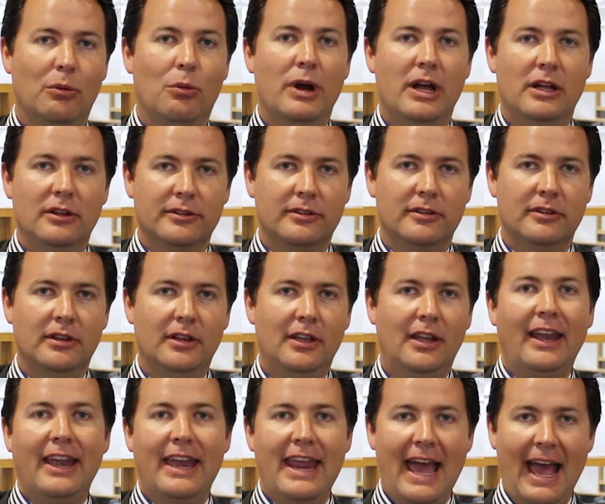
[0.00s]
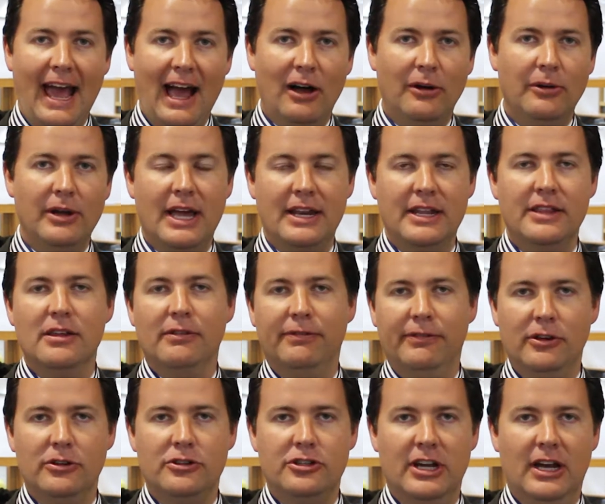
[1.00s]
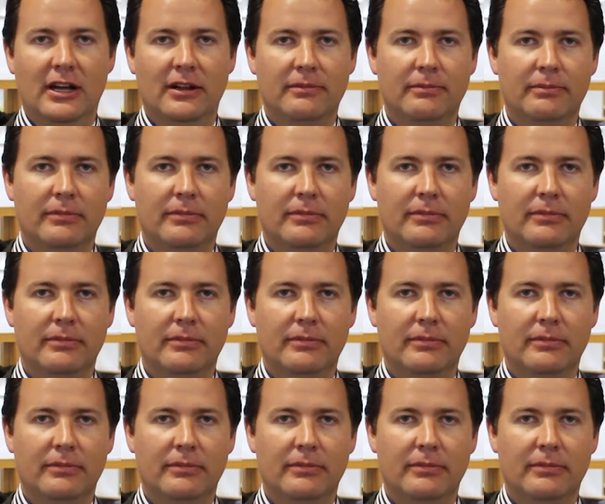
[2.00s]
wealth, now and in the future.